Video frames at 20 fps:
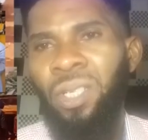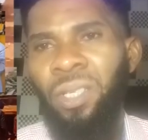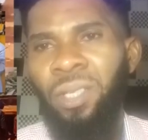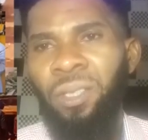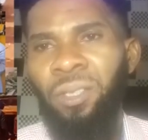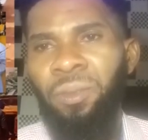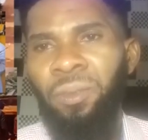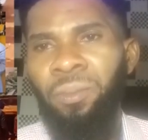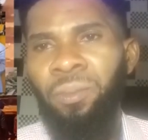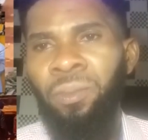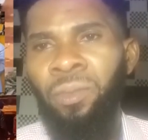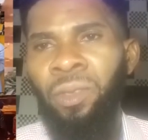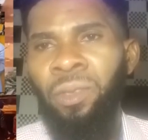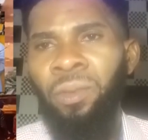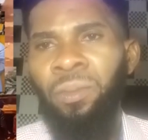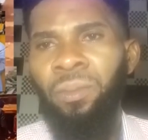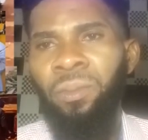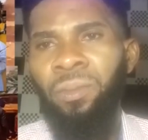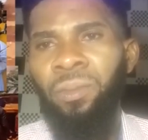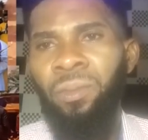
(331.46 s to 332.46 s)
To
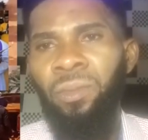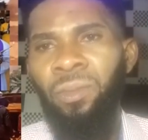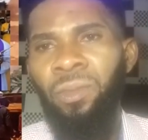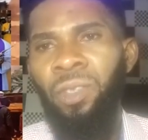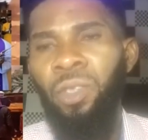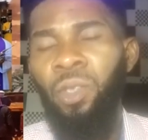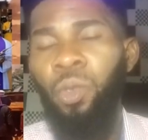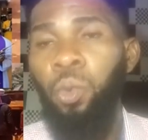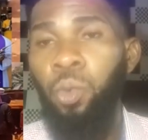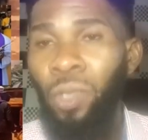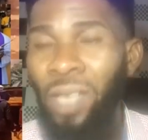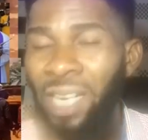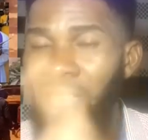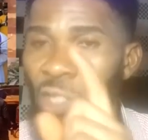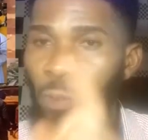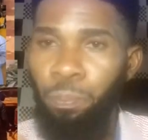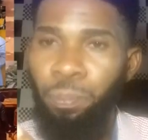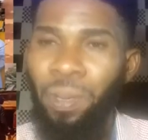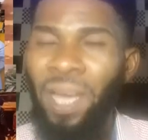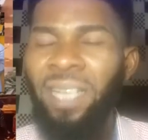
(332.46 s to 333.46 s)
respect him, to show
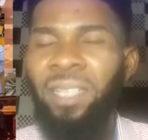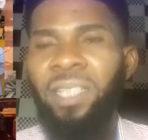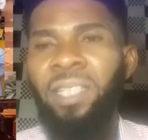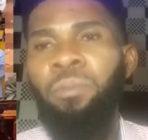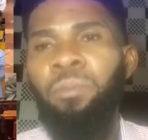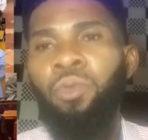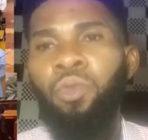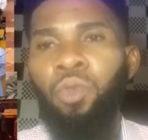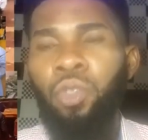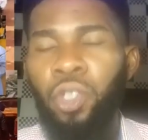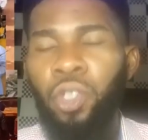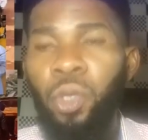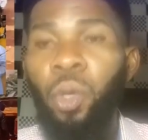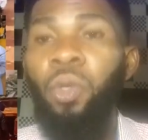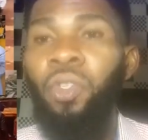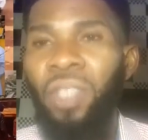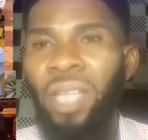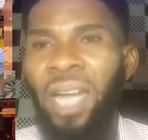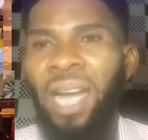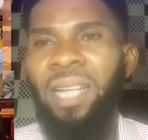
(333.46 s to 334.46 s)
that his
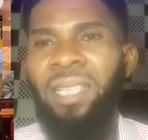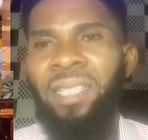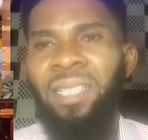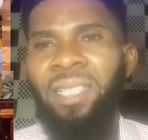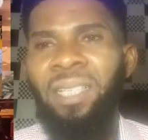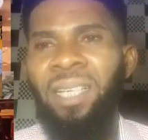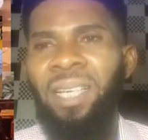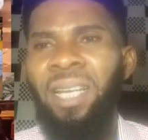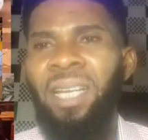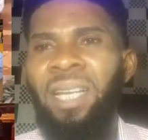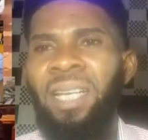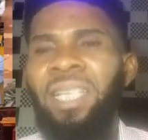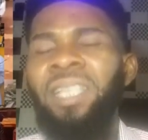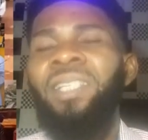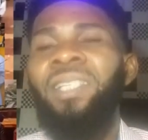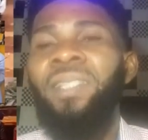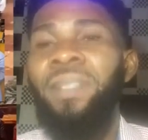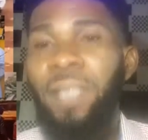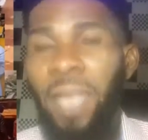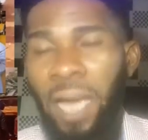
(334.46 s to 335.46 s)
death really
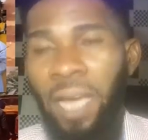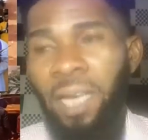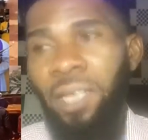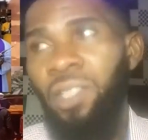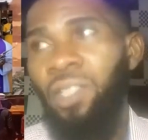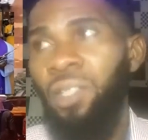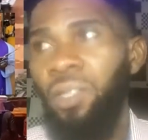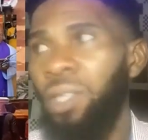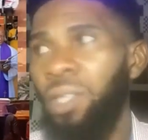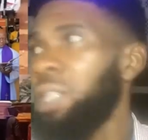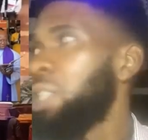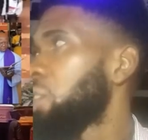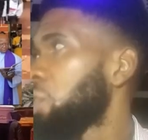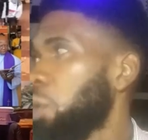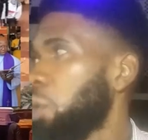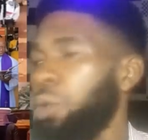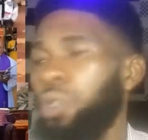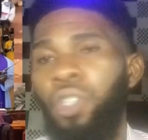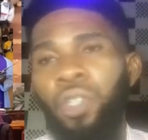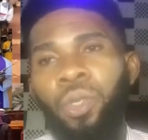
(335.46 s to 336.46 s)
touched us. You
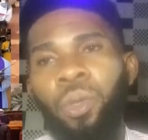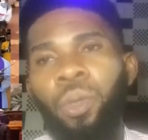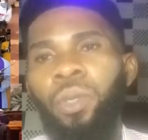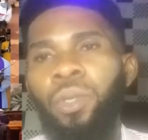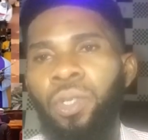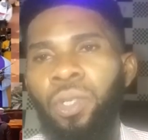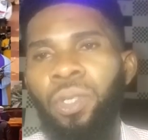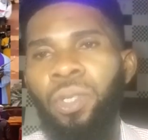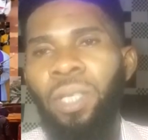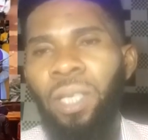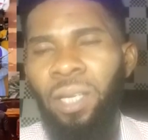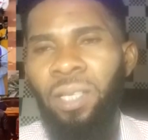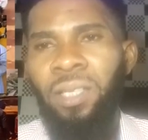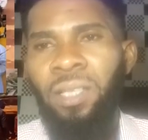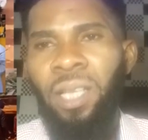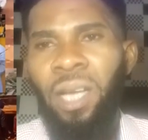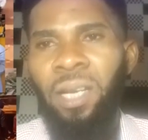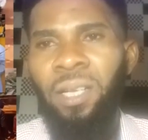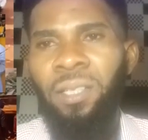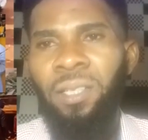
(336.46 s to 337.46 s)
understand?
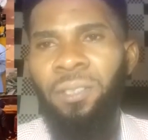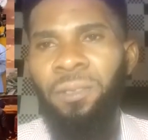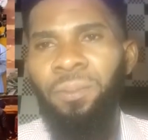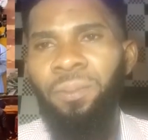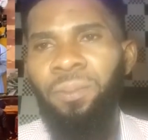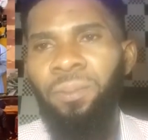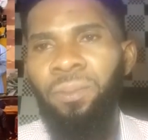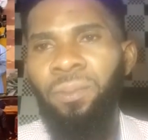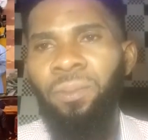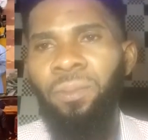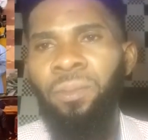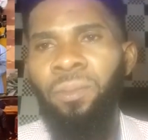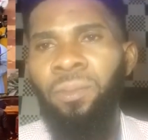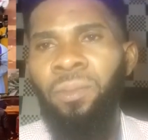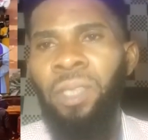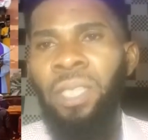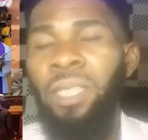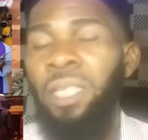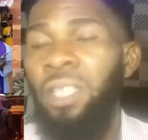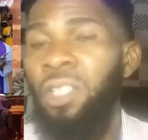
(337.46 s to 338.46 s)
This is my own
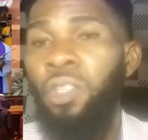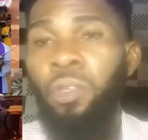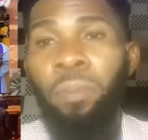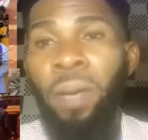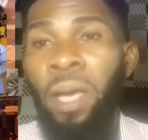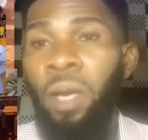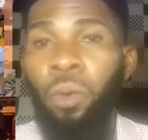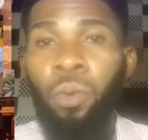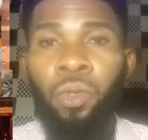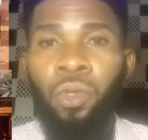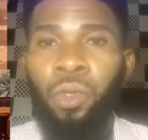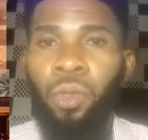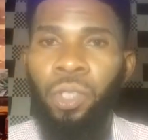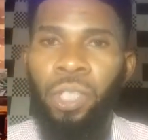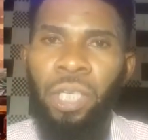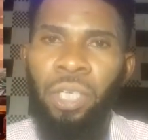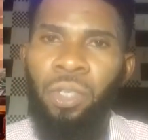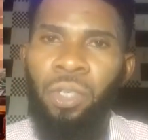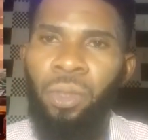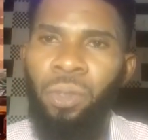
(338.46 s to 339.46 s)
suggestion, because
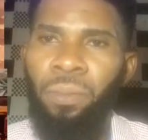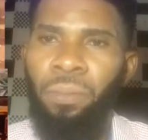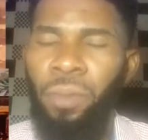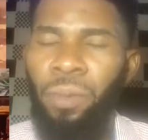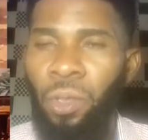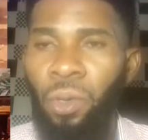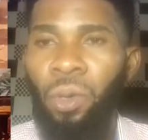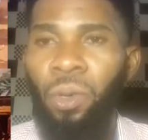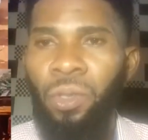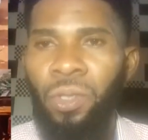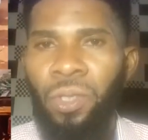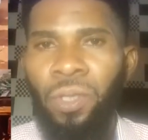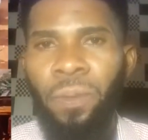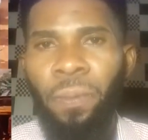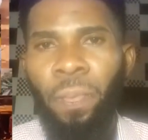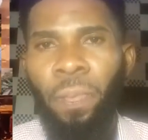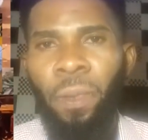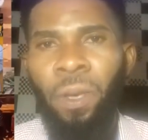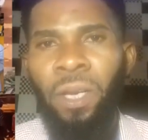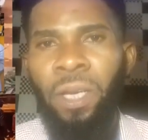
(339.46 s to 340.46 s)
this is a
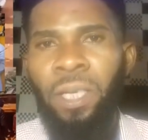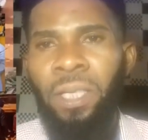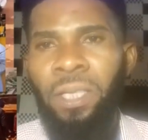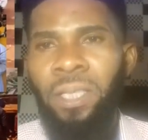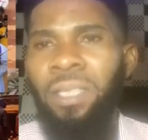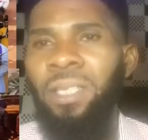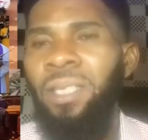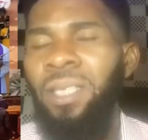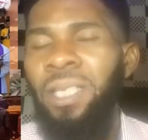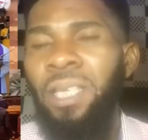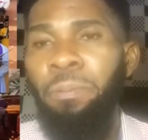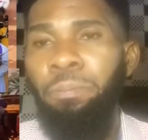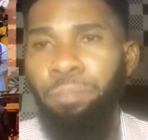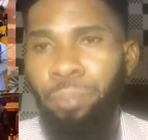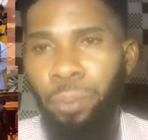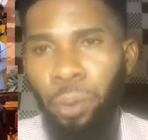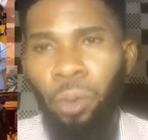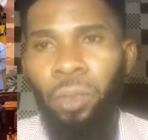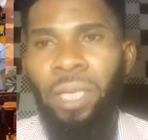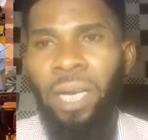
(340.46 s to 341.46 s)
brother
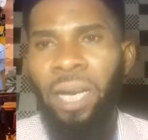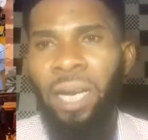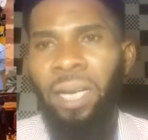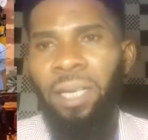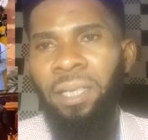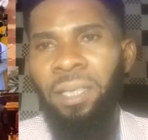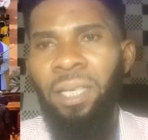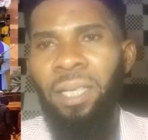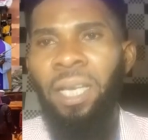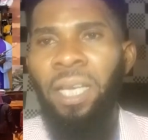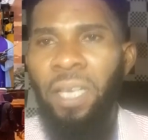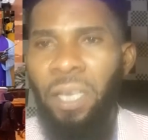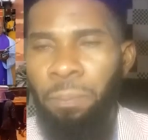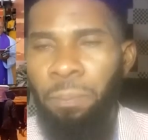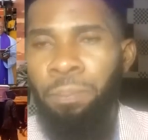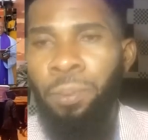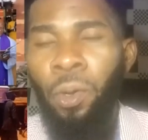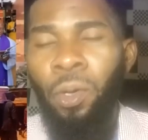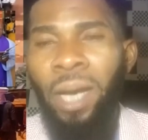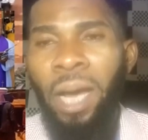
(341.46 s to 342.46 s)
who we
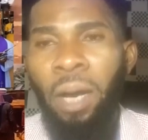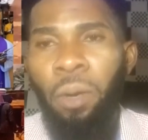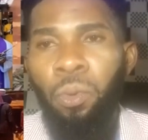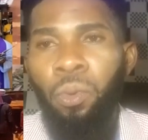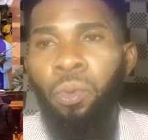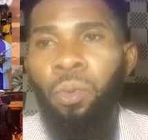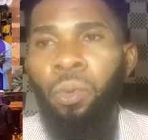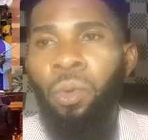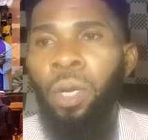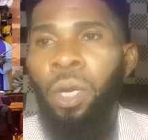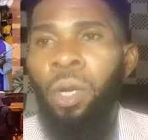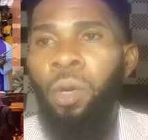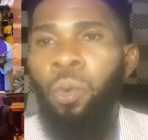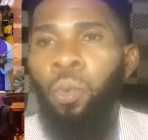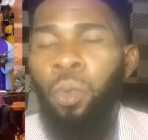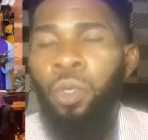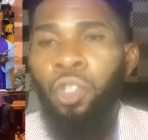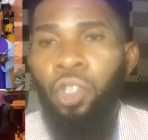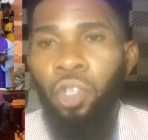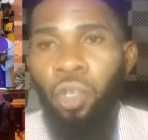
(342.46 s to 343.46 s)
struggled
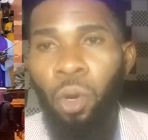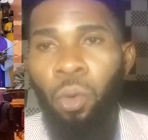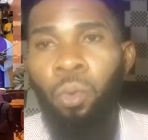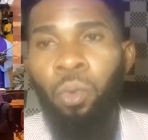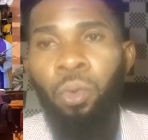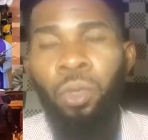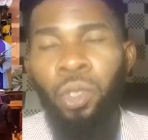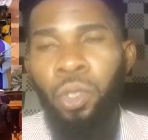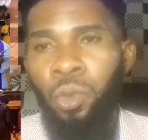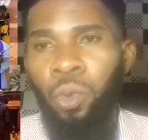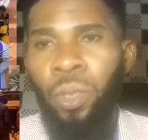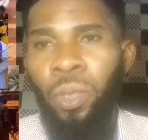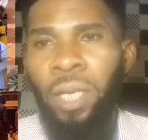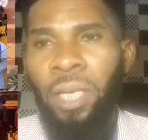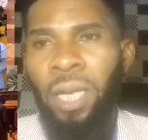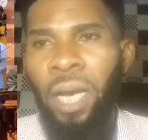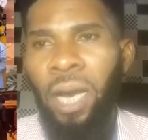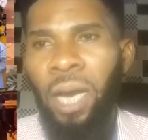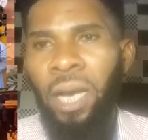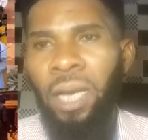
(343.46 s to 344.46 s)
together, we
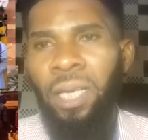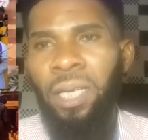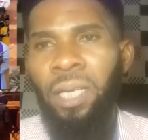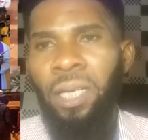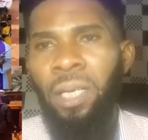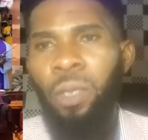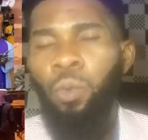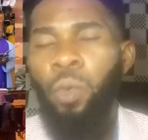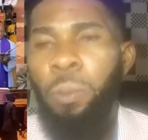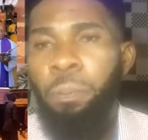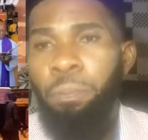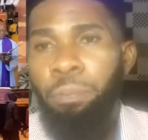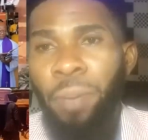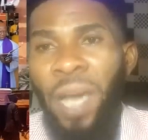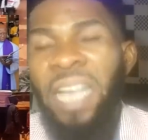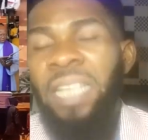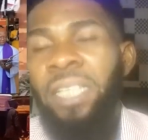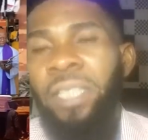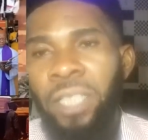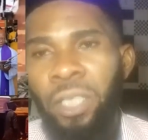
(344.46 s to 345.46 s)
paid the dues together, we
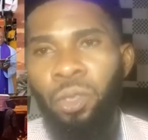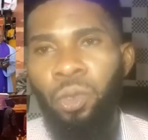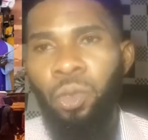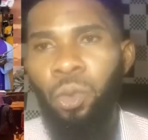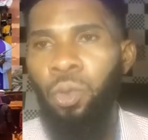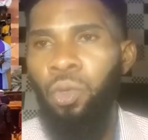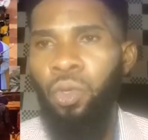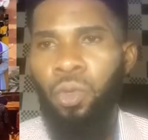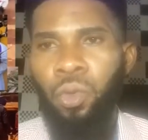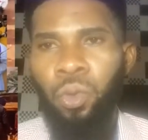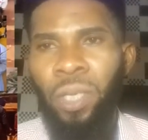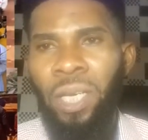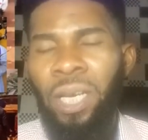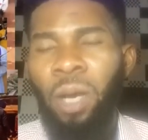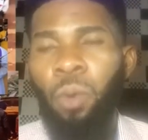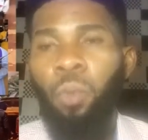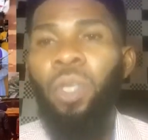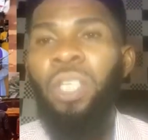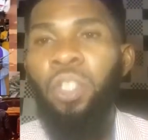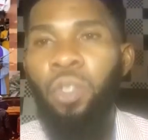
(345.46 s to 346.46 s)
suffered together,
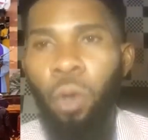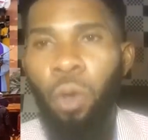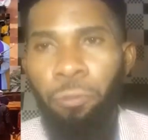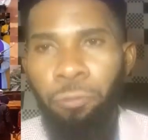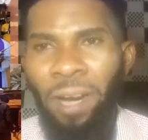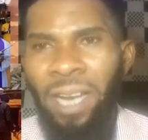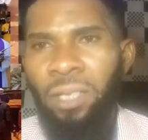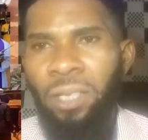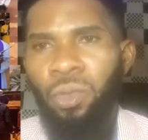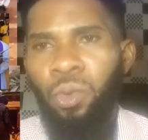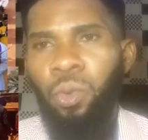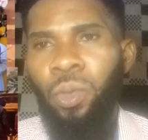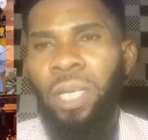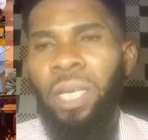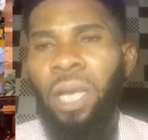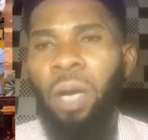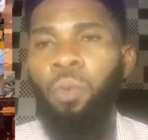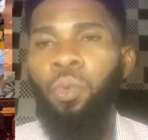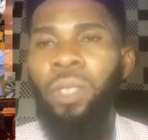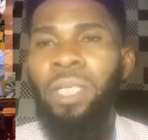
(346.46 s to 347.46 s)
we ate
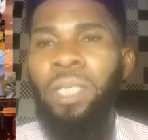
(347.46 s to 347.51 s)
together,